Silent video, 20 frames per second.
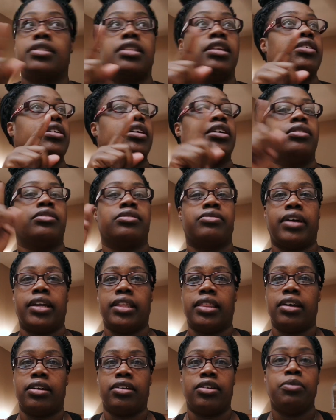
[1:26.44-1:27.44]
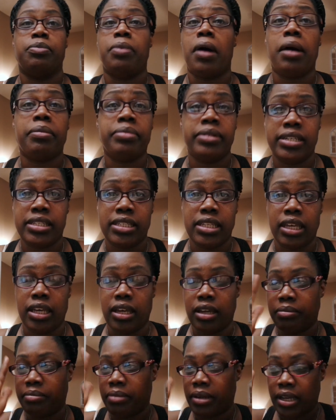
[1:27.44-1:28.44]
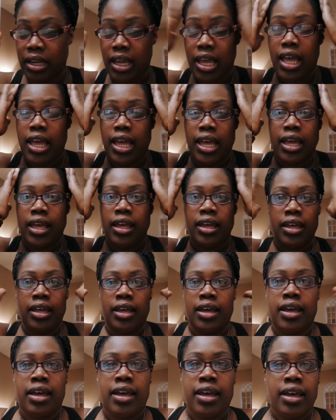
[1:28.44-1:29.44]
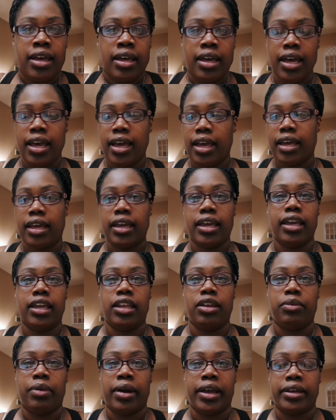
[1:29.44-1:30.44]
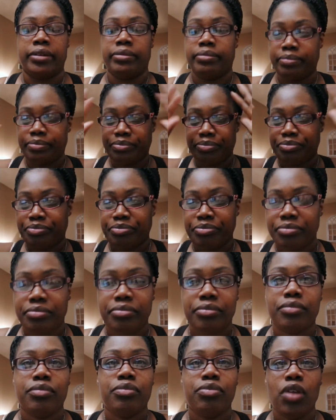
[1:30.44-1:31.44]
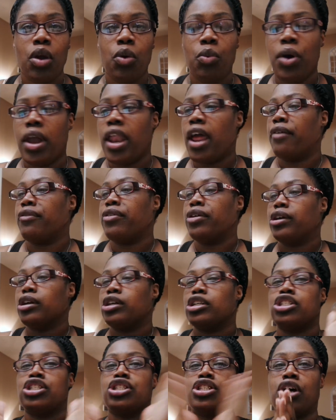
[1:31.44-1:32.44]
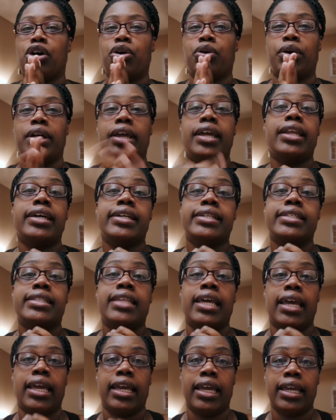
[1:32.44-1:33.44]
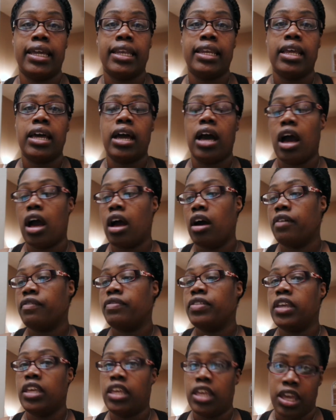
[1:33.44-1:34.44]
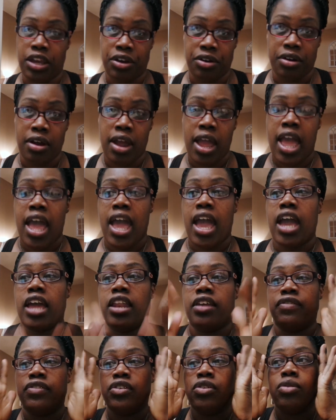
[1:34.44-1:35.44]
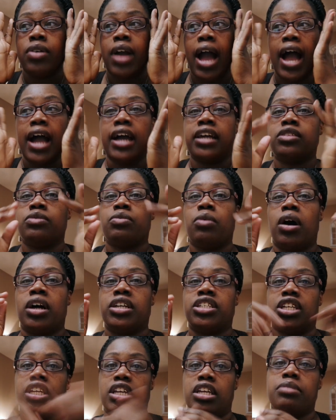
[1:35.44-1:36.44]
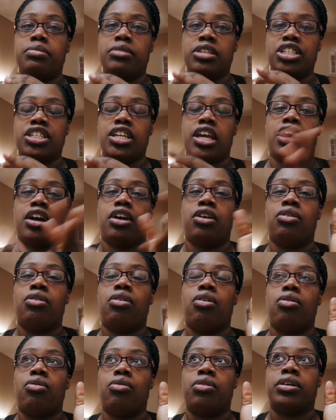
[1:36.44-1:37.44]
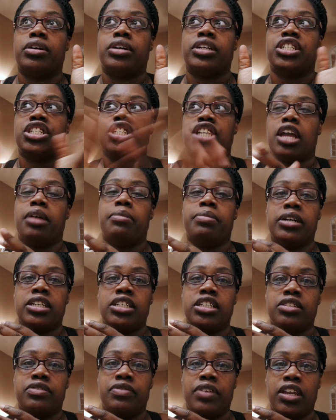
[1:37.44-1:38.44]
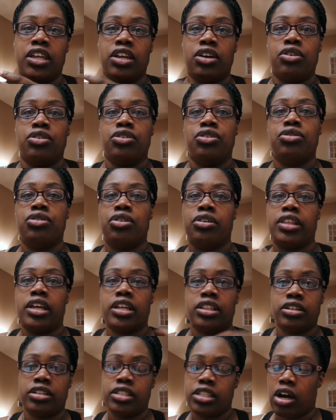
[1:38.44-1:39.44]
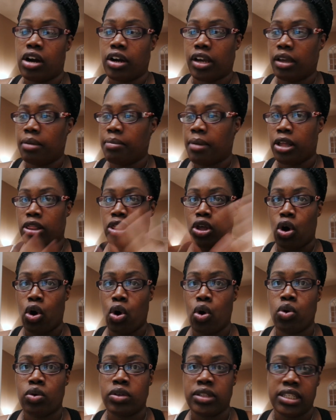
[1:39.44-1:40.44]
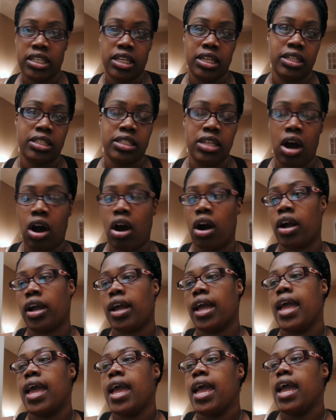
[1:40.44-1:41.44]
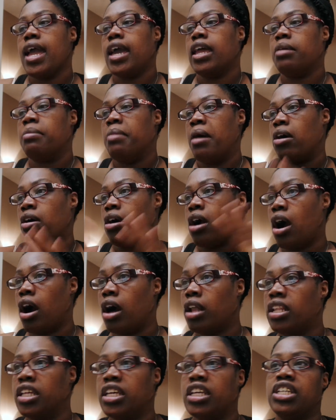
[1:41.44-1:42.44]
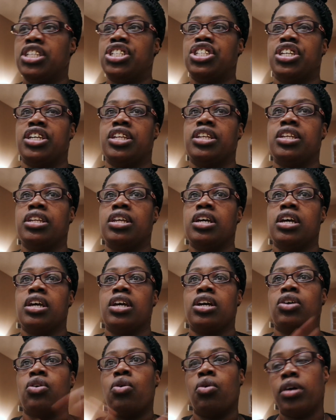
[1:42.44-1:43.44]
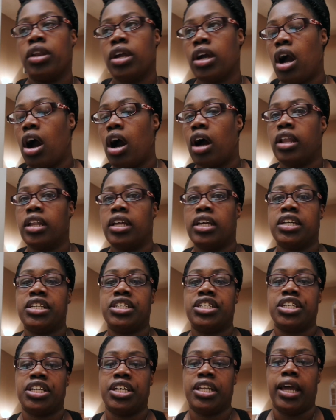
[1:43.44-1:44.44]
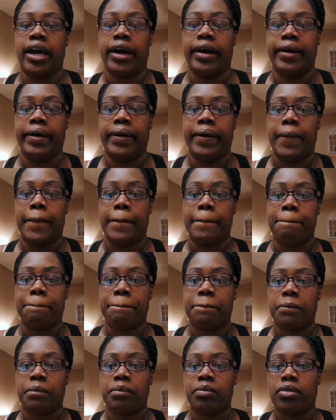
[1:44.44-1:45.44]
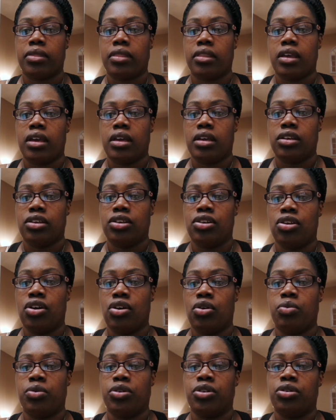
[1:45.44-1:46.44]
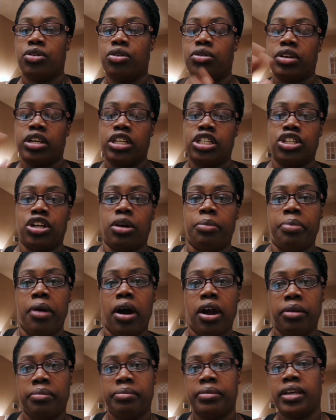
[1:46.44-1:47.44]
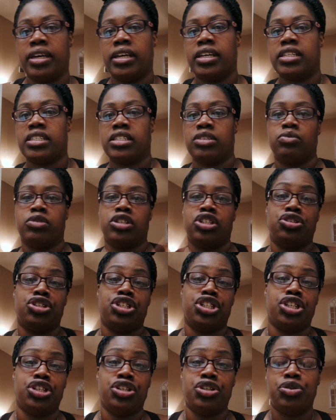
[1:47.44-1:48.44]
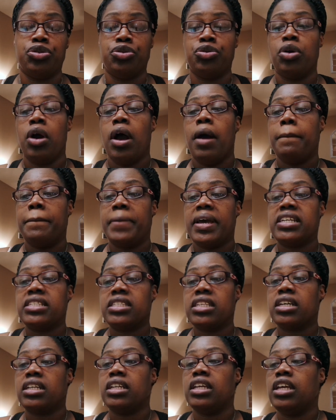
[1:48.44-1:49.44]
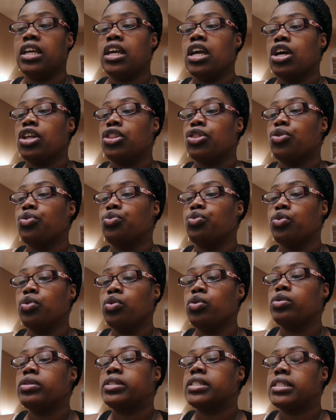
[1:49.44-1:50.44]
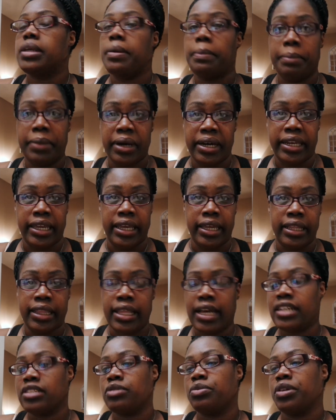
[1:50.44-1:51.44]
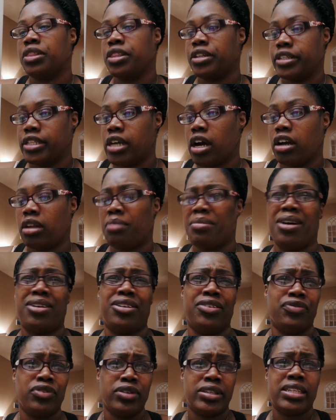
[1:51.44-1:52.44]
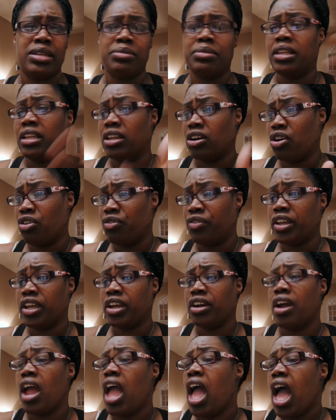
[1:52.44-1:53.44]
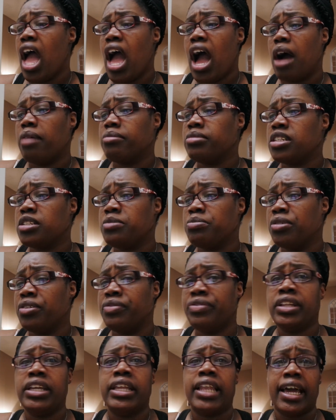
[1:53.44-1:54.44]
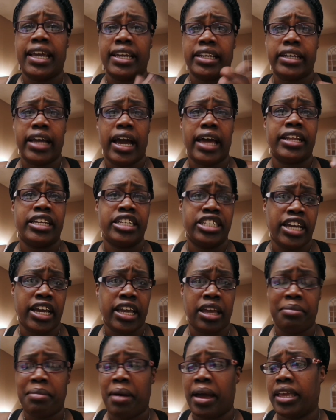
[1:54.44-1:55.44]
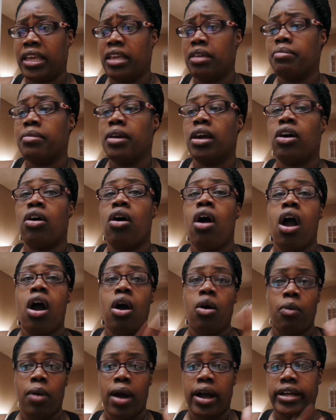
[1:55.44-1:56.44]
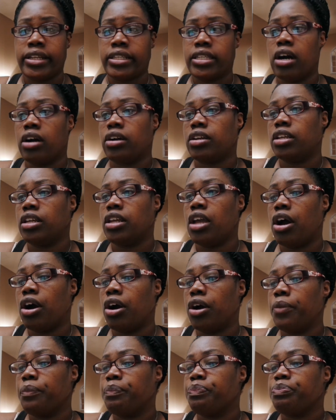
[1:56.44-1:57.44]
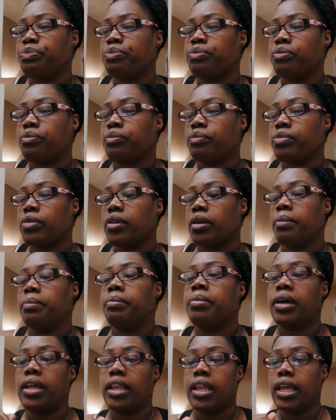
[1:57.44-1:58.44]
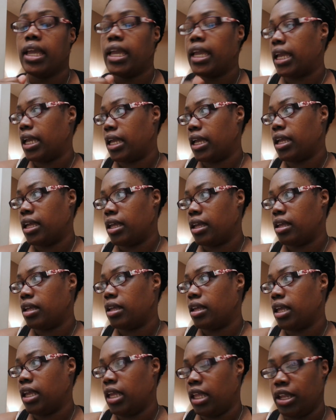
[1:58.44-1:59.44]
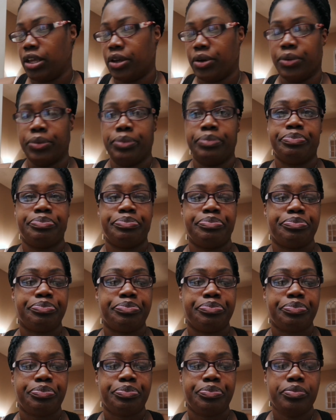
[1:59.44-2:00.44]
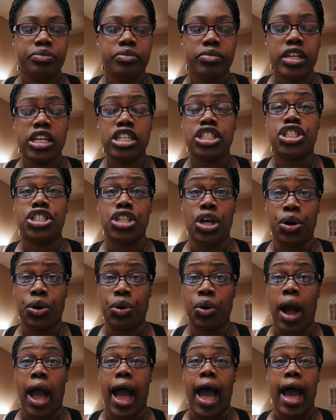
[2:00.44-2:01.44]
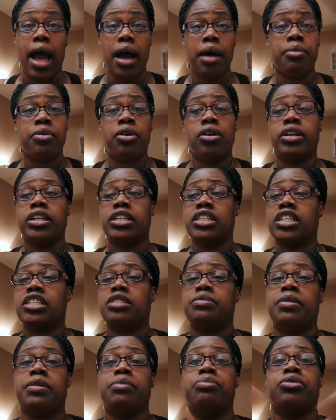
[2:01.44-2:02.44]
There he goes right there. You probably see it, but anyway, whatever. So it is the end of the year, and if you guys watch Michelle or Shay Budget's video, you know that they're talking about the whole teen talk and about college and going to college, and when you go get your apartments and what you should do, basically the rules to money. That's what they're talking about. And if you see me look over here, I'm just briefly like kind of checking my email while I talk to y'all. But anywho, so I'm going to just be